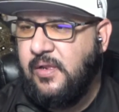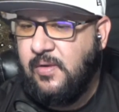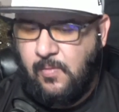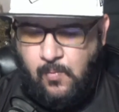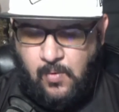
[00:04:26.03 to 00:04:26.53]

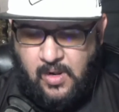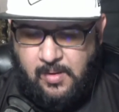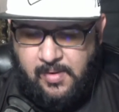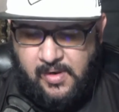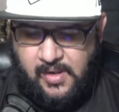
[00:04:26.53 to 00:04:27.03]
Why
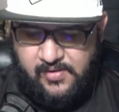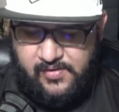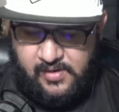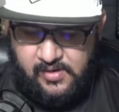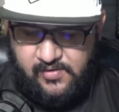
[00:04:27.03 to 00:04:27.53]
am I not
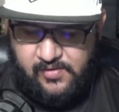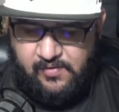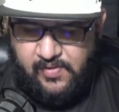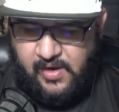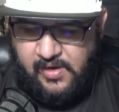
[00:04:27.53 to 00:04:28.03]
seeing
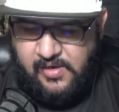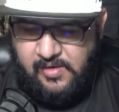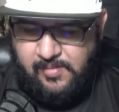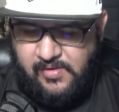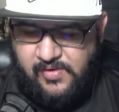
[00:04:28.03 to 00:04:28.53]
stuff that I need
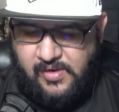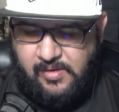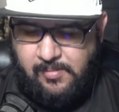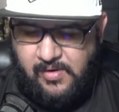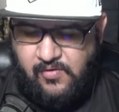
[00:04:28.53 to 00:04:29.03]
to be seeing
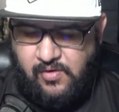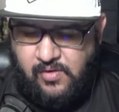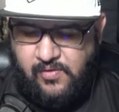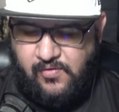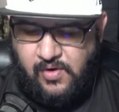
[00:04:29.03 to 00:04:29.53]
to make sure
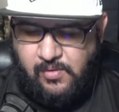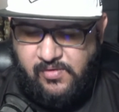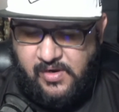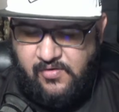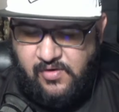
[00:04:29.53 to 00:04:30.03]
that the show
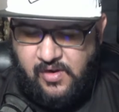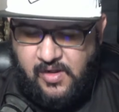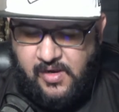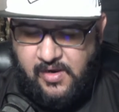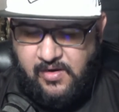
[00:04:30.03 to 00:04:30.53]
is actually
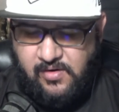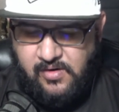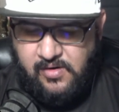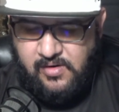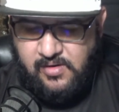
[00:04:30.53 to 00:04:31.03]
on air?
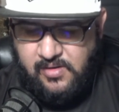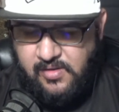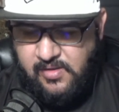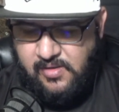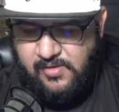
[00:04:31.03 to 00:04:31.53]

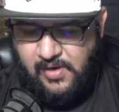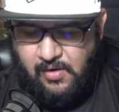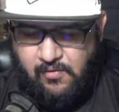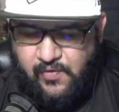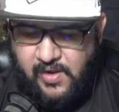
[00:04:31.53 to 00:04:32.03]

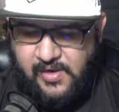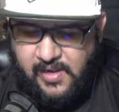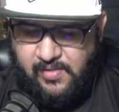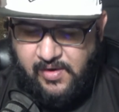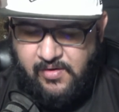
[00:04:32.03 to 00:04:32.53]
Terrified
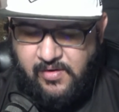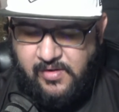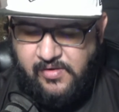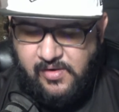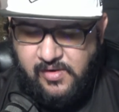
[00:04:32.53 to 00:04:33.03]
now. There it
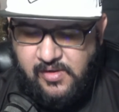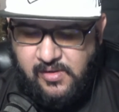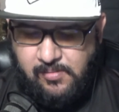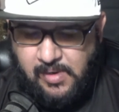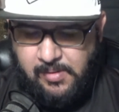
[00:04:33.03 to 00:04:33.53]
is.
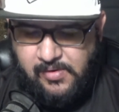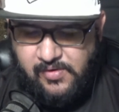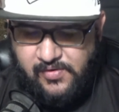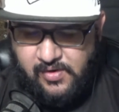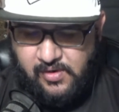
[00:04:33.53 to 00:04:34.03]
Maybe it
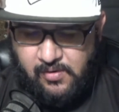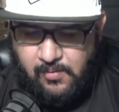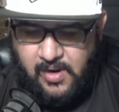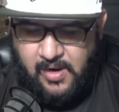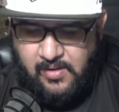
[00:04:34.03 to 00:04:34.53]
just took a
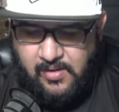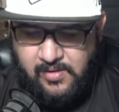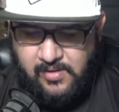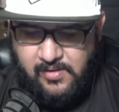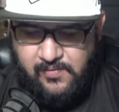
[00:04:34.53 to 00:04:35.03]
little while
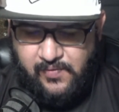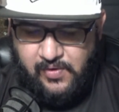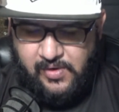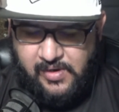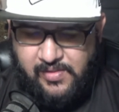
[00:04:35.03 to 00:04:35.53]

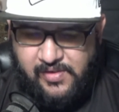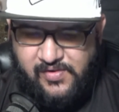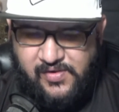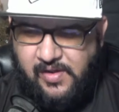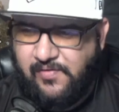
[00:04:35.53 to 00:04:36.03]
for any of
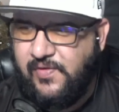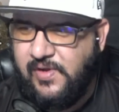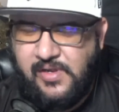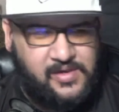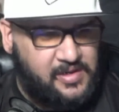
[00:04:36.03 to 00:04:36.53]
this stuff
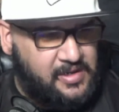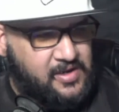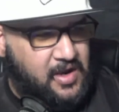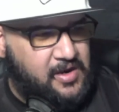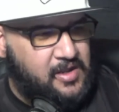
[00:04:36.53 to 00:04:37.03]
to get
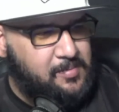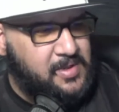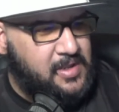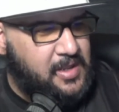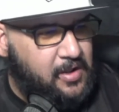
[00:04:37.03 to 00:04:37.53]
caught up
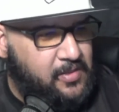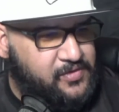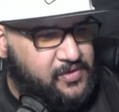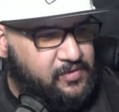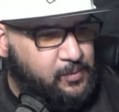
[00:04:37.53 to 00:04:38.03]
and all the
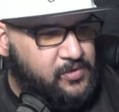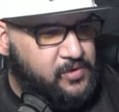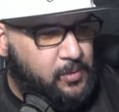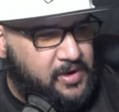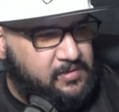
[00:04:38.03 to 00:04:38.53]
stuff that we're
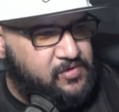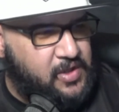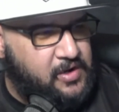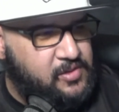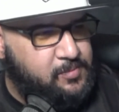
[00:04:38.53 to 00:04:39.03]
doing. I want to give a
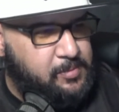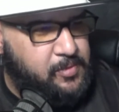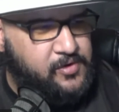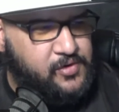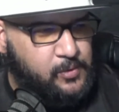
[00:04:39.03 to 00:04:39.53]
shout out to the
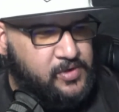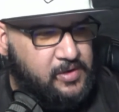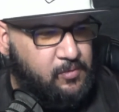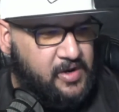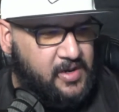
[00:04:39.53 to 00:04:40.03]
people that are tuned
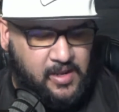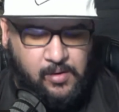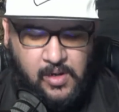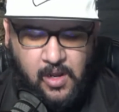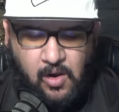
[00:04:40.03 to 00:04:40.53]
in right
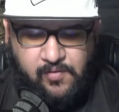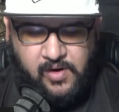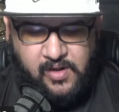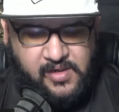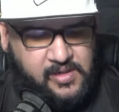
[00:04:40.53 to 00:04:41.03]
now
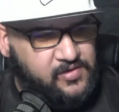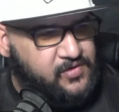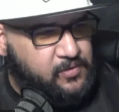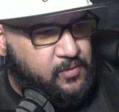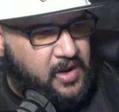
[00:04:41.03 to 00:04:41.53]
over on
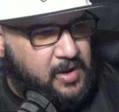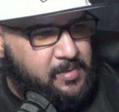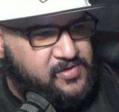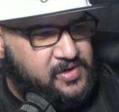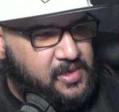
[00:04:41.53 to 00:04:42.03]
Instagram.
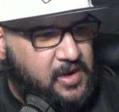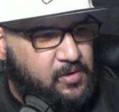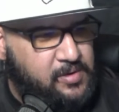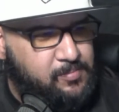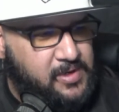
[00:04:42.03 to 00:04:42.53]
I see
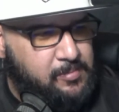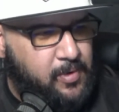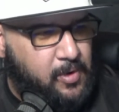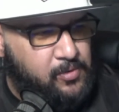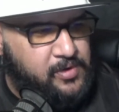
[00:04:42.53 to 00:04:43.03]
Larry B.
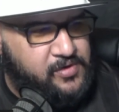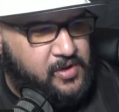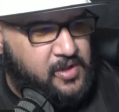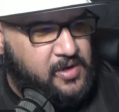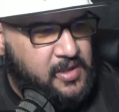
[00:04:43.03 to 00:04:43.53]
Bolton is
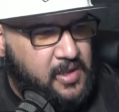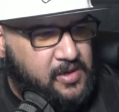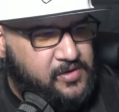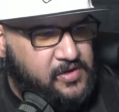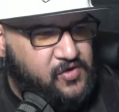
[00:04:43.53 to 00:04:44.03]
on,
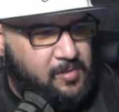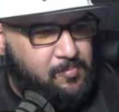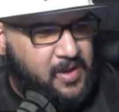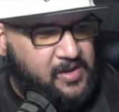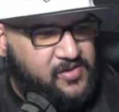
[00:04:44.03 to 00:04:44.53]
DJ
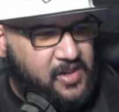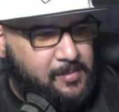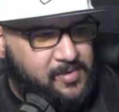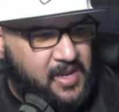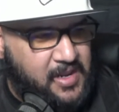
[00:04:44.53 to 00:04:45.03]
Bass
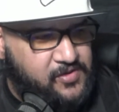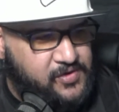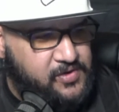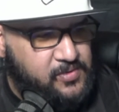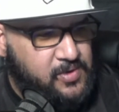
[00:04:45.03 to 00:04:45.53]

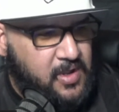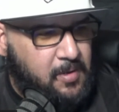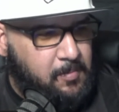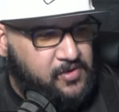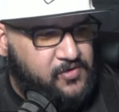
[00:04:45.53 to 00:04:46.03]
MK2,
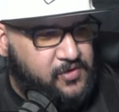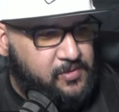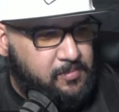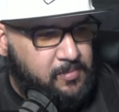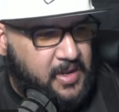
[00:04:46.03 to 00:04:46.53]

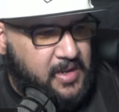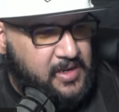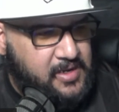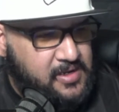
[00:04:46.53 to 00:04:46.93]
Munster May.